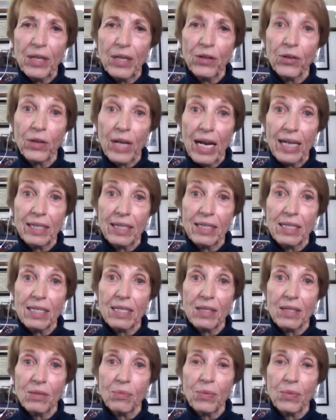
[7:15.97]
inner
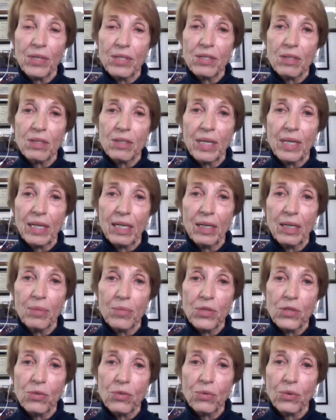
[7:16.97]
guidance and wisdom that
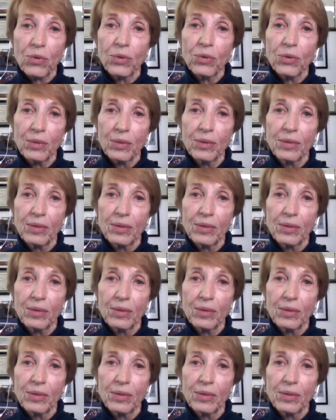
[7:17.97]
comes through.